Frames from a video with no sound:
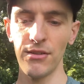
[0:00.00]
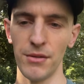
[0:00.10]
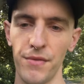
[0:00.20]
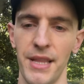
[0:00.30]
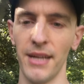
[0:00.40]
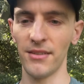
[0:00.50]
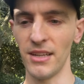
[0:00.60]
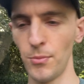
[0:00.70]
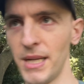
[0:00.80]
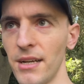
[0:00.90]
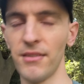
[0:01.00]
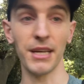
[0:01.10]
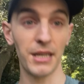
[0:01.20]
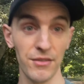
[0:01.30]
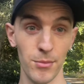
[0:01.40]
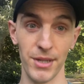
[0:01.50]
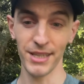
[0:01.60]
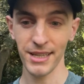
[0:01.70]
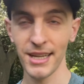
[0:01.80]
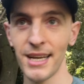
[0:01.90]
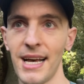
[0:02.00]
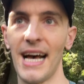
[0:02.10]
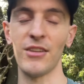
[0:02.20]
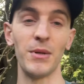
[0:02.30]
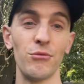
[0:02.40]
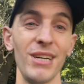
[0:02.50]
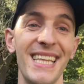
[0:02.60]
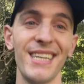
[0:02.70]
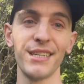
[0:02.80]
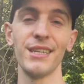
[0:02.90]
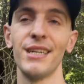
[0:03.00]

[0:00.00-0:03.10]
for this is because the government has been really good at